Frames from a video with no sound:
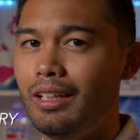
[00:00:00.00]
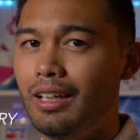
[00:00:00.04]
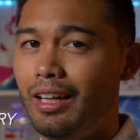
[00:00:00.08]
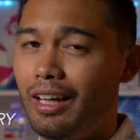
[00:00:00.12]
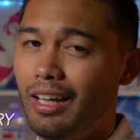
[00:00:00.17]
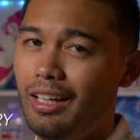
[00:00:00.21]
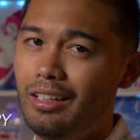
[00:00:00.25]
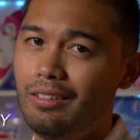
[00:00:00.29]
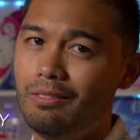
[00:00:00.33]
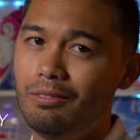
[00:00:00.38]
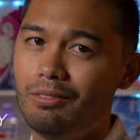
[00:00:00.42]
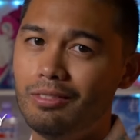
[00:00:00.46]

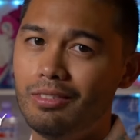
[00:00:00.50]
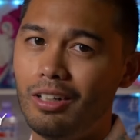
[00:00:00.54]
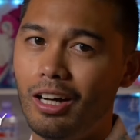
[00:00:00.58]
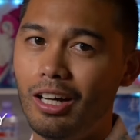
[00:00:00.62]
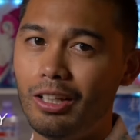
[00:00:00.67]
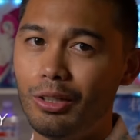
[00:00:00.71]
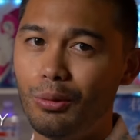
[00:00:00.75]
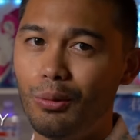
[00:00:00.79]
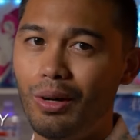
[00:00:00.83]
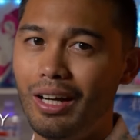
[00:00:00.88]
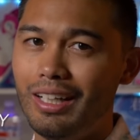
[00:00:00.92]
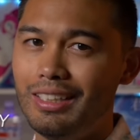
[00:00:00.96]
And
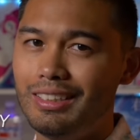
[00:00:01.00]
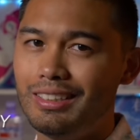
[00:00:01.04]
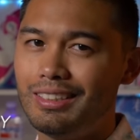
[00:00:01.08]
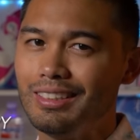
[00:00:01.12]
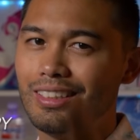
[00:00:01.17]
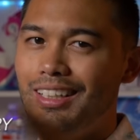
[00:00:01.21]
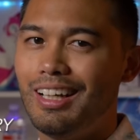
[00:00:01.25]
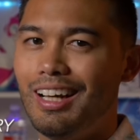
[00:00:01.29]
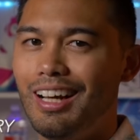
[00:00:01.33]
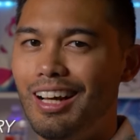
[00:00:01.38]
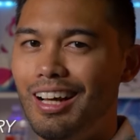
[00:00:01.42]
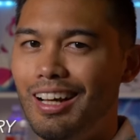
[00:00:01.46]
otherwise,
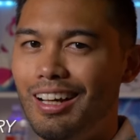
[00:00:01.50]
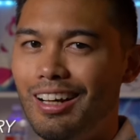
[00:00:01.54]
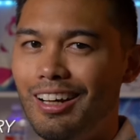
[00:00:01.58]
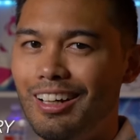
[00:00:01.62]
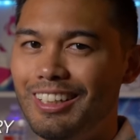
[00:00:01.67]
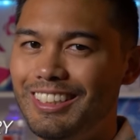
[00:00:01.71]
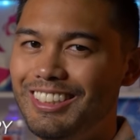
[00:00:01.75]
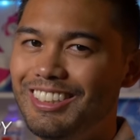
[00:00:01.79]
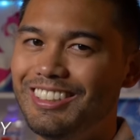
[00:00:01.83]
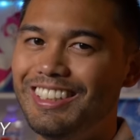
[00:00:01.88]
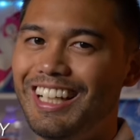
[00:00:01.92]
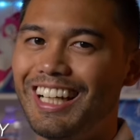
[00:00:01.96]

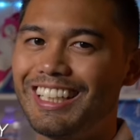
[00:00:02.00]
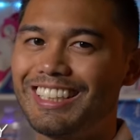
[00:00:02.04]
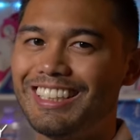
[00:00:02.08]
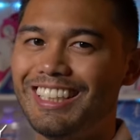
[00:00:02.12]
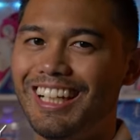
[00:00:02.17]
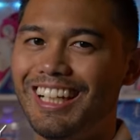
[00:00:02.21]
until next